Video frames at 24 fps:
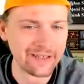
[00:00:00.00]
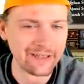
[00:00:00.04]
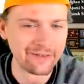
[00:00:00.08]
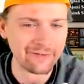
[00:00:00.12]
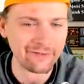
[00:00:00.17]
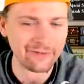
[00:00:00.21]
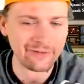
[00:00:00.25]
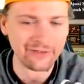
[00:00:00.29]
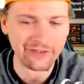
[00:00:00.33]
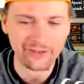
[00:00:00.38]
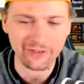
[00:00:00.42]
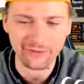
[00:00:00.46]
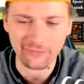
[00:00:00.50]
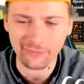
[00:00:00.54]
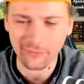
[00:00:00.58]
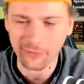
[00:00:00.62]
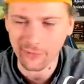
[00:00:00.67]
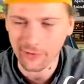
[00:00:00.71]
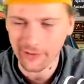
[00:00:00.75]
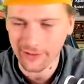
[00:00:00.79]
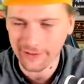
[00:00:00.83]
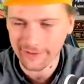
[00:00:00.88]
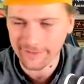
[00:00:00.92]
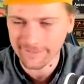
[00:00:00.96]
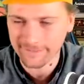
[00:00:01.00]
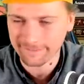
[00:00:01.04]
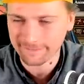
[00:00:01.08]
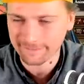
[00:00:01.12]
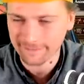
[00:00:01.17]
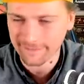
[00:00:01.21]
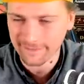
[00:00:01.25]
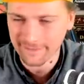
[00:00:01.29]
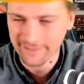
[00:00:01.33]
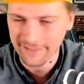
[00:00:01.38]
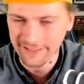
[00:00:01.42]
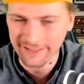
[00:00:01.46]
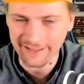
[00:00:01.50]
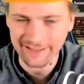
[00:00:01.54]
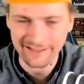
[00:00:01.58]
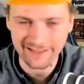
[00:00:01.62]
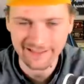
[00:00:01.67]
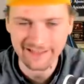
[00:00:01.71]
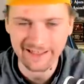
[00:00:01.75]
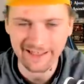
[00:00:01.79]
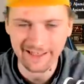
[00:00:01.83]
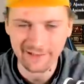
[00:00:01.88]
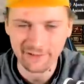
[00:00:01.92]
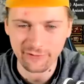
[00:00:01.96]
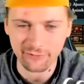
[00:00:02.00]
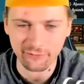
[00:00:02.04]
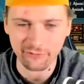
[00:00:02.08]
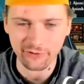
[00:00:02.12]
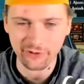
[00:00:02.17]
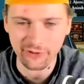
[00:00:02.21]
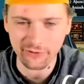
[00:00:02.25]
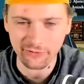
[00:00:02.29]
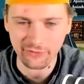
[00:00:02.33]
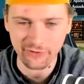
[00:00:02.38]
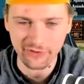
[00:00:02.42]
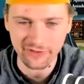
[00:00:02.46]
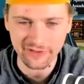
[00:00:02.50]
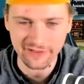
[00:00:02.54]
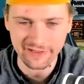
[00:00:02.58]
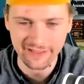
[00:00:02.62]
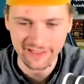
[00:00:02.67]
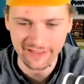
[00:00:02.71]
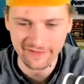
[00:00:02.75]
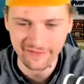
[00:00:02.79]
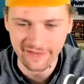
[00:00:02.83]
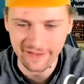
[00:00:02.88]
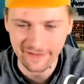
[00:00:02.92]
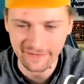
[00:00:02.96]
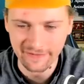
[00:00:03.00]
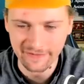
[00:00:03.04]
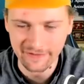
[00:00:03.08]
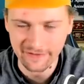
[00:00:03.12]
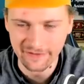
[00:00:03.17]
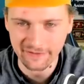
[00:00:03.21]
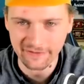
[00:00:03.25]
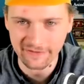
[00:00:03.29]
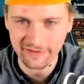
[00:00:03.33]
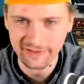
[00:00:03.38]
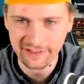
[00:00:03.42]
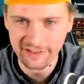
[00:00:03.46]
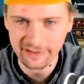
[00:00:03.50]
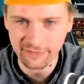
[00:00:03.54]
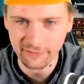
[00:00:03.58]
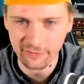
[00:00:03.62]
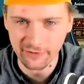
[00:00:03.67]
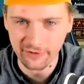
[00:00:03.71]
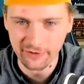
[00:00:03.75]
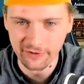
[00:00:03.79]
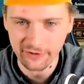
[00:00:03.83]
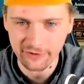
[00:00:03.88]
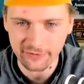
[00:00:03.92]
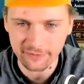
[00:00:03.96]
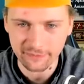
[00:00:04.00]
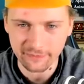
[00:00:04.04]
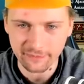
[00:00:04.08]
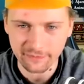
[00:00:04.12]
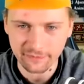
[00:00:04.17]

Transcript: coalition war. Yeah, this is a truly ruined save game. So in this war,